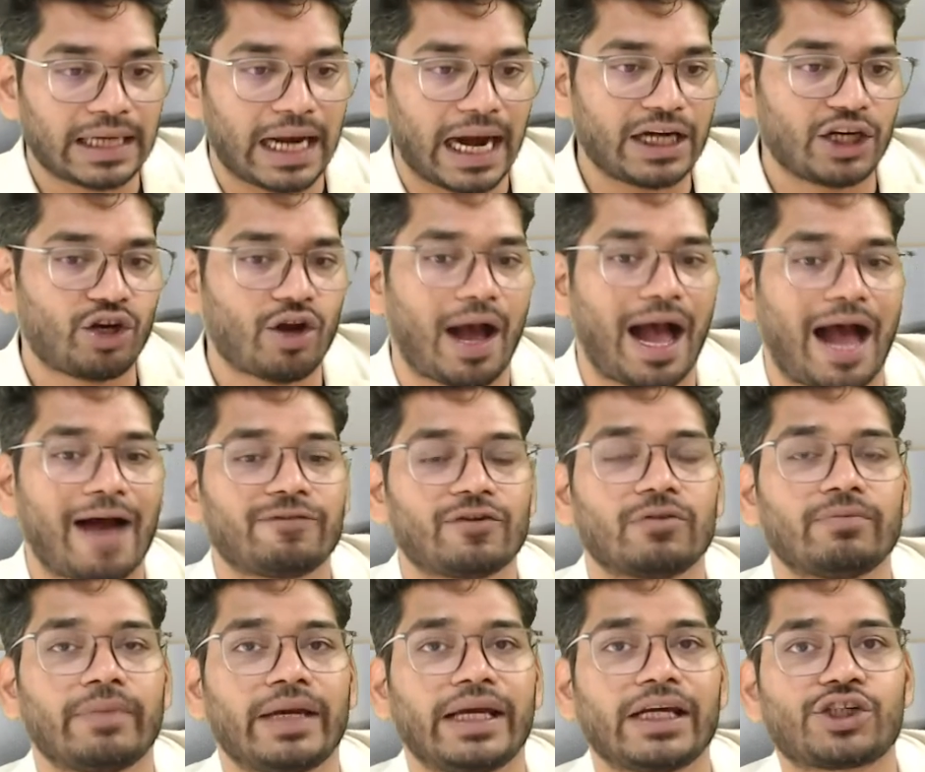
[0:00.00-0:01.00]
And you have
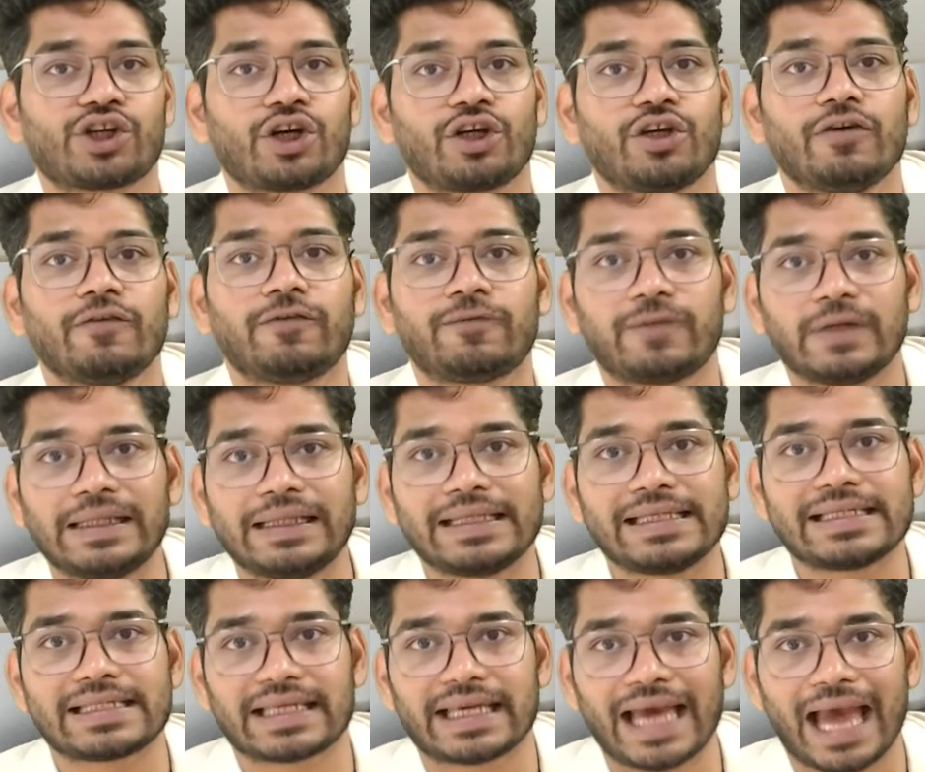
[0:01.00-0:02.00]
to make sure you fill
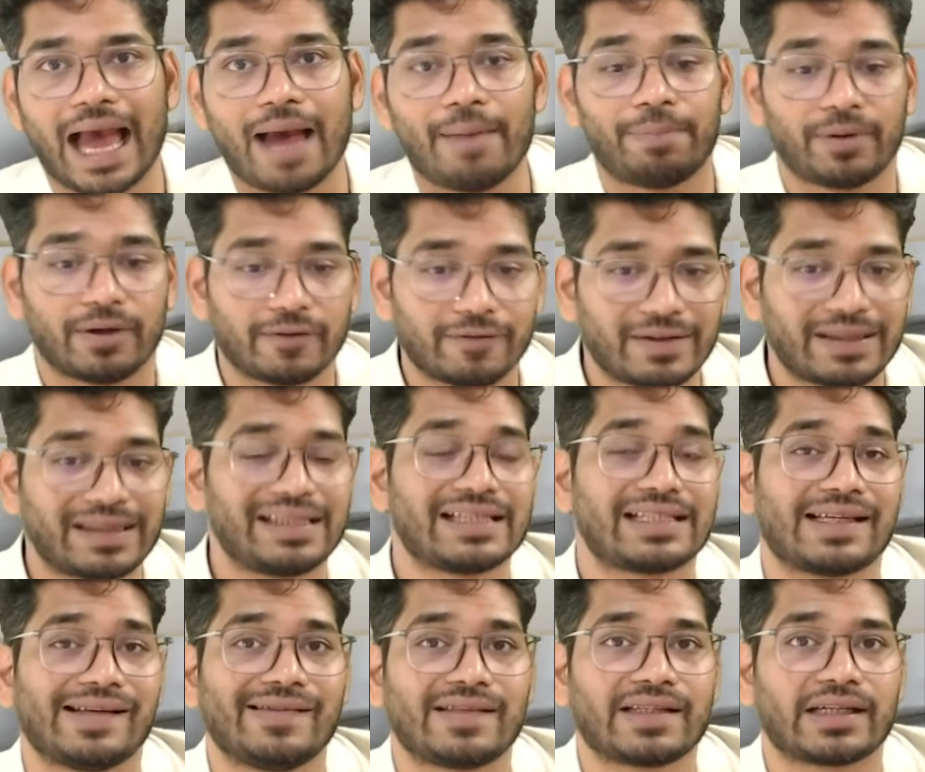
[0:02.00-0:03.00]
this gap with the
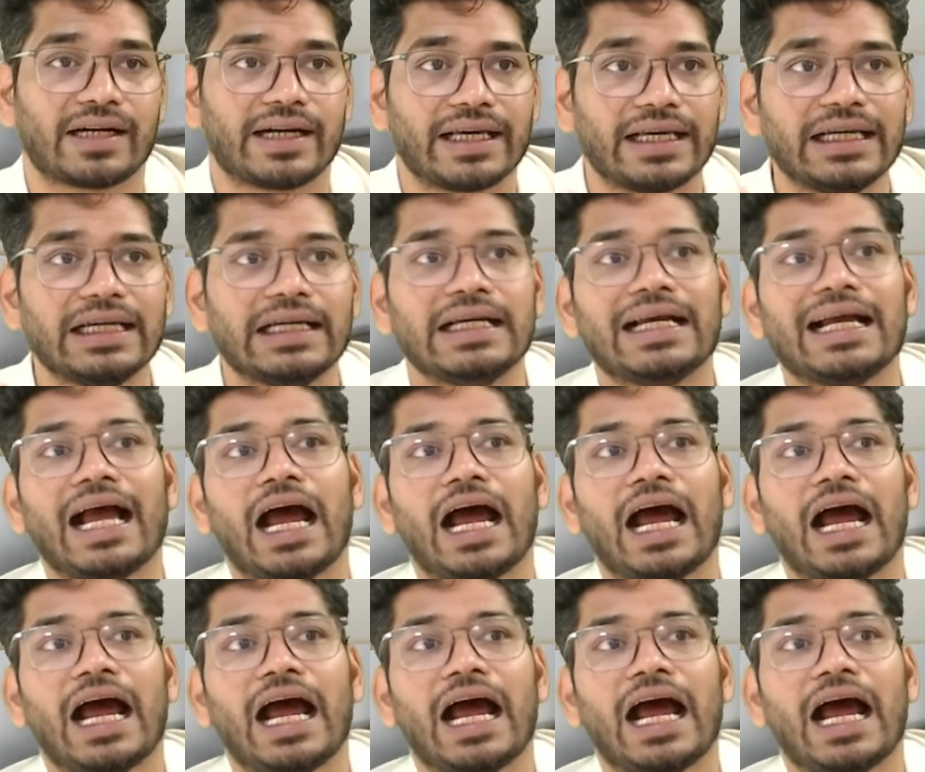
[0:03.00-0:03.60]
self-study.